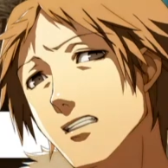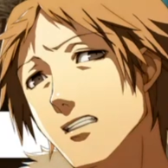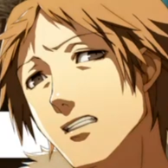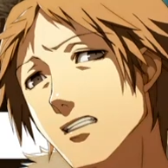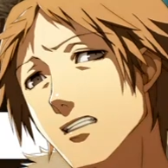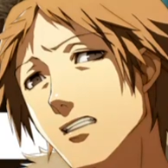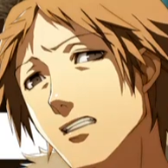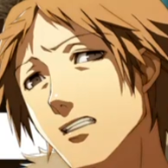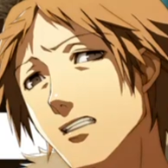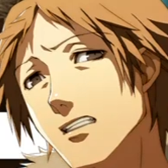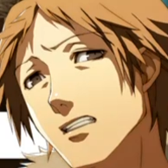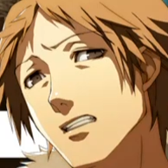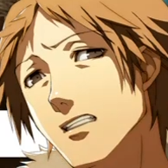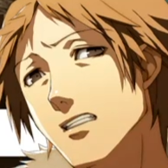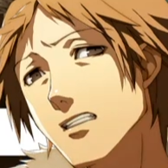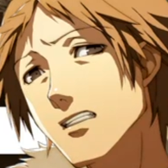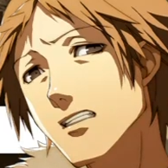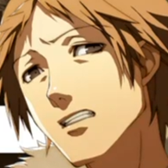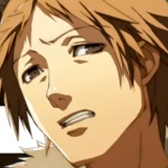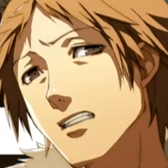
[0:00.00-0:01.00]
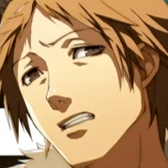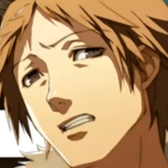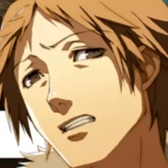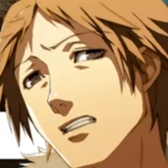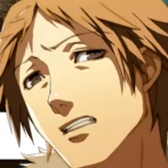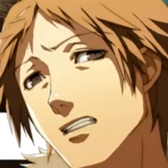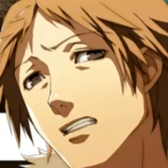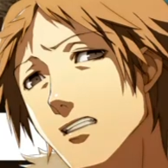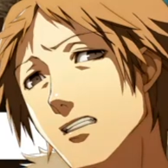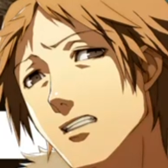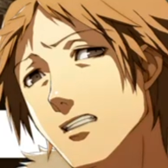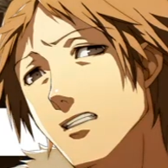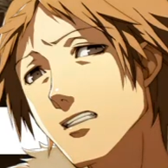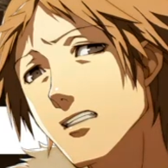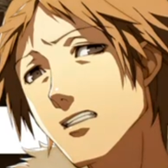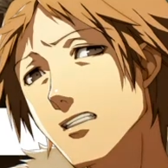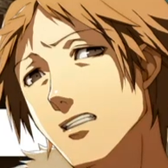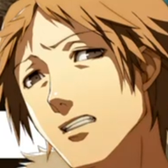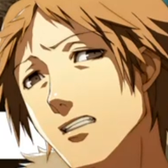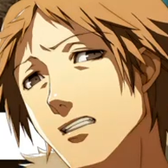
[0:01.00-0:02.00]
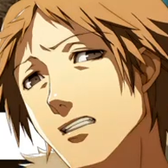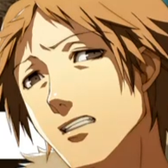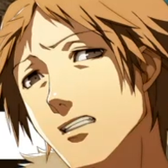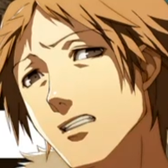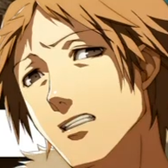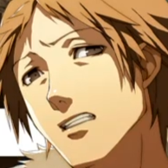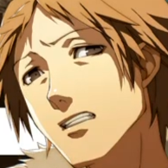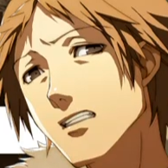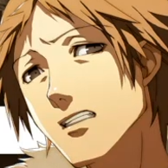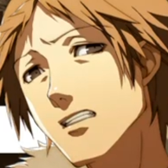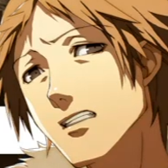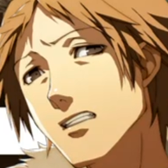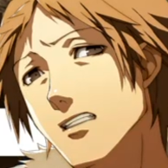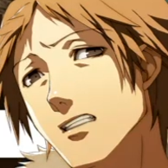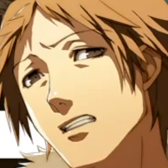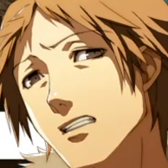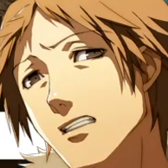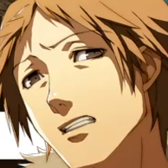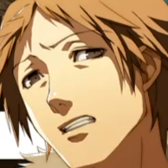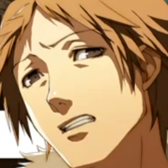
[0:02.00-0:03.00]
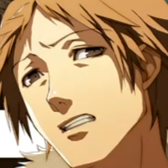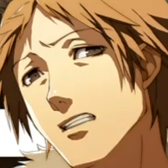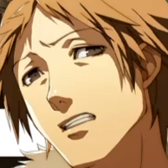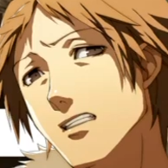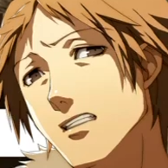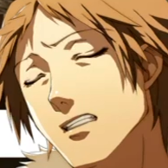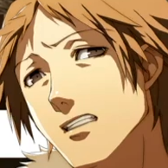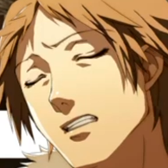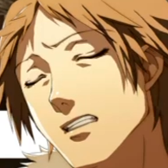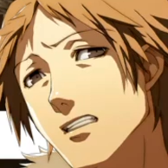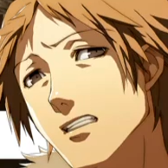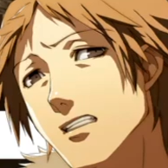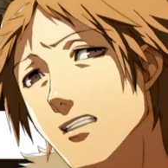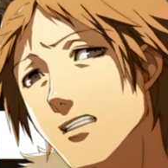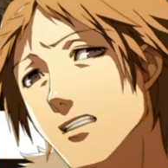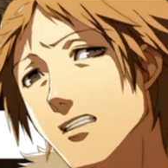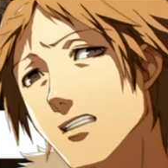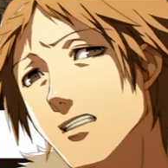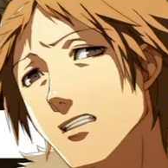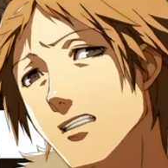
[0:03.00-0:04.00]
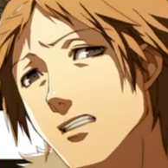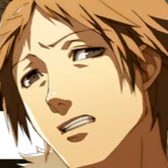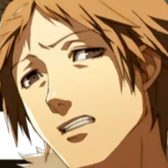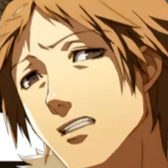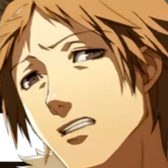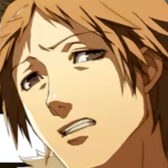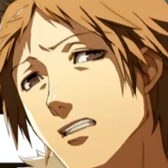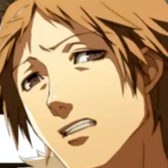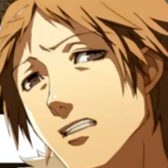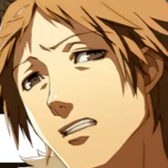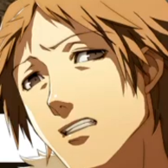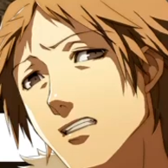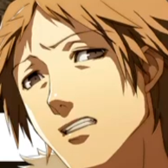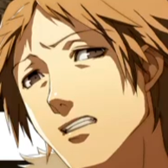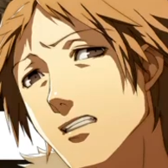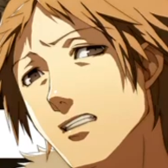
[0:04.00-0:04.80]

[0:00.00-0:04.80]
[no speech]